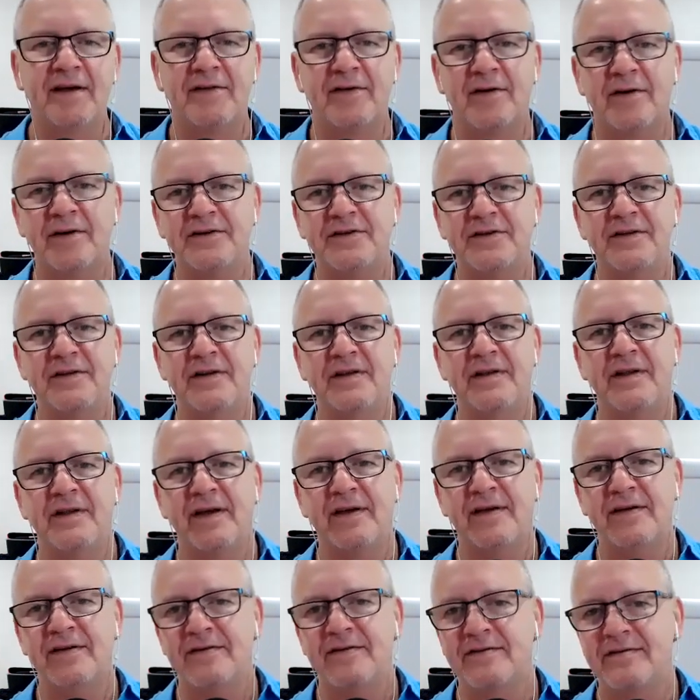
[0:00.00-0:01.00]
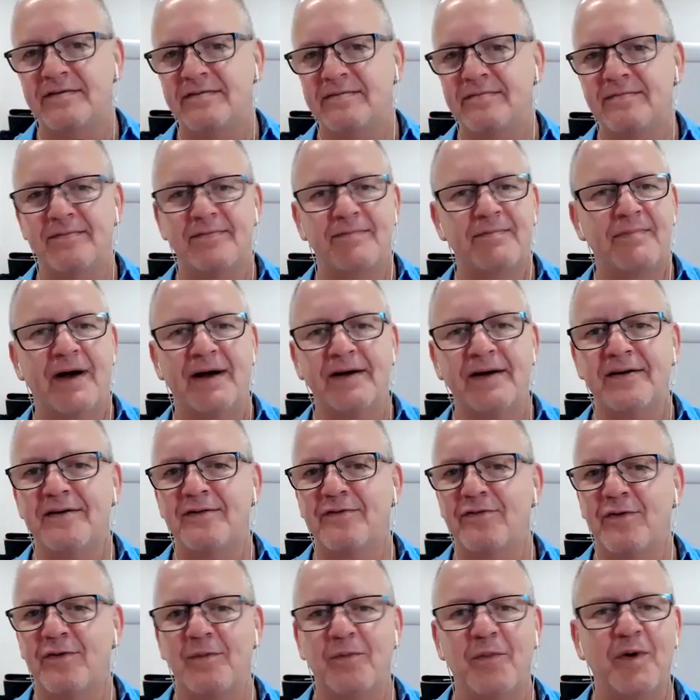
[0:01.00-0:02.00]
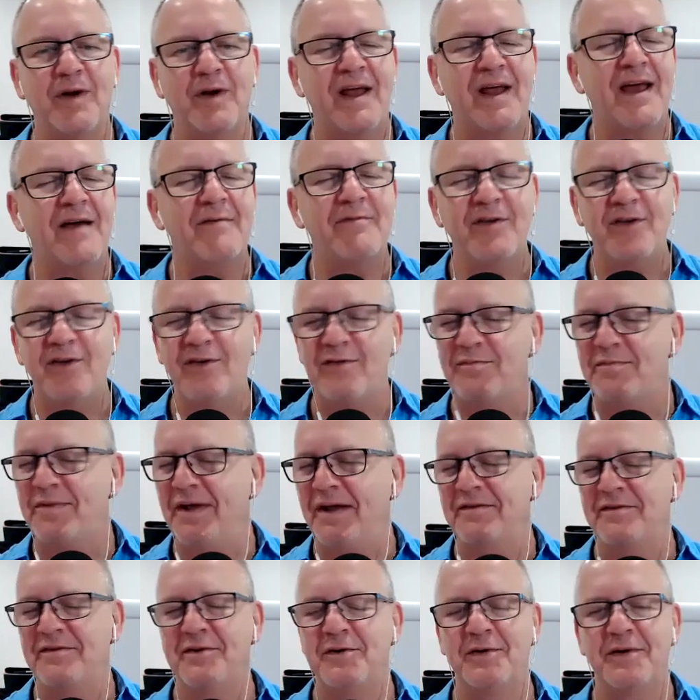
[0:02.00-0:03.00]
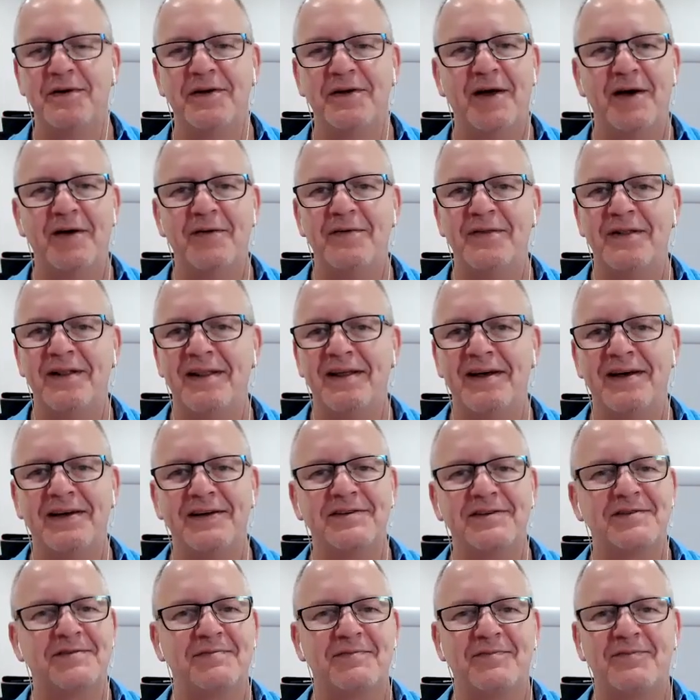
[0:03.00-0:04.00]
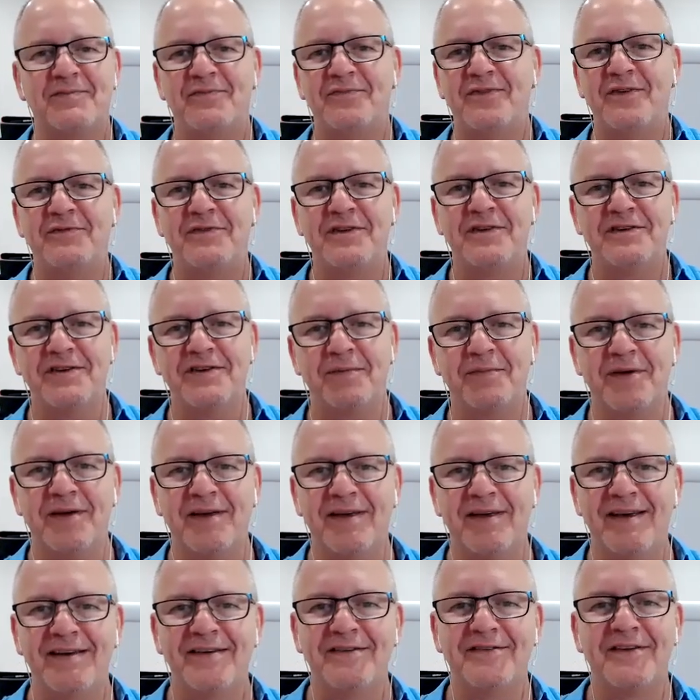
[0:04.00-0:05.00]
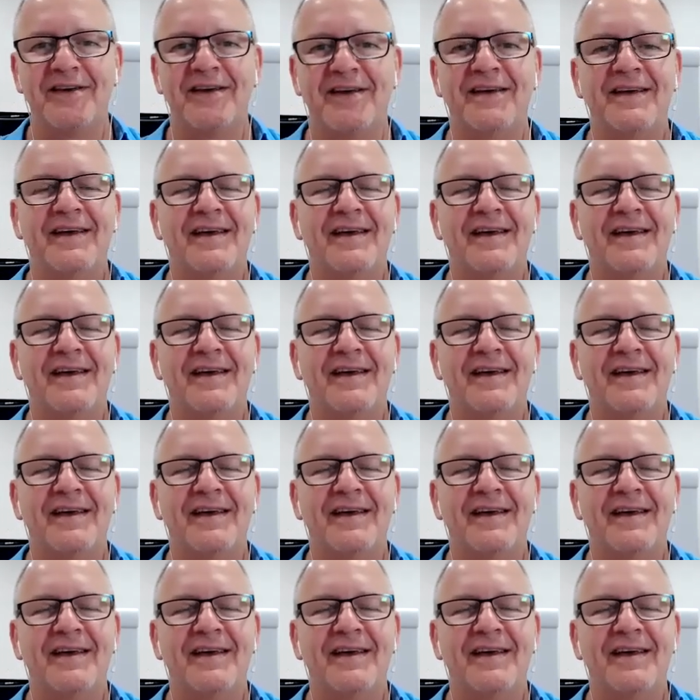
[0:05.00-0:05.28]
Tyson, your neck is buggered from whatever you've done to it over the last 50 something years.